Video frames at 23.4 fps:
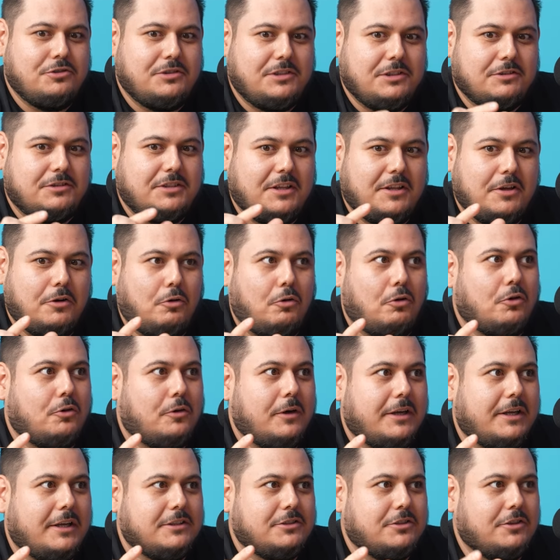you still see the whole
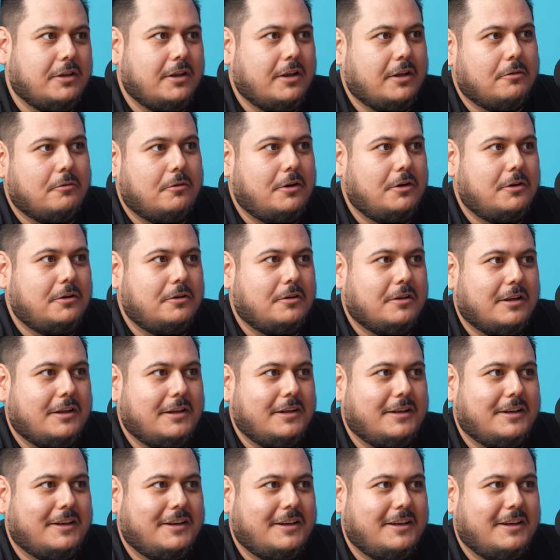crickets. You're like, whoa,
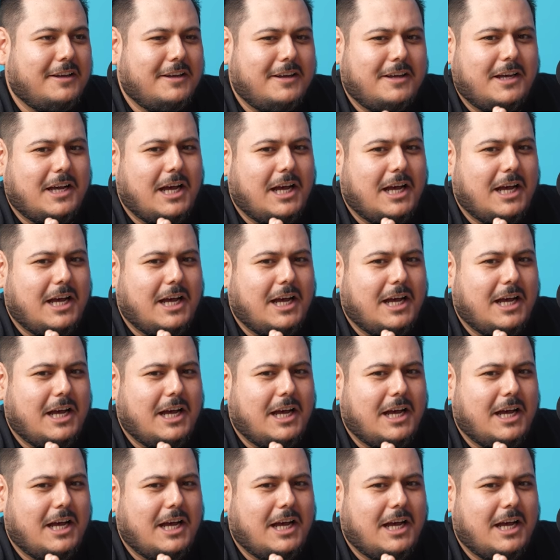like, yeah.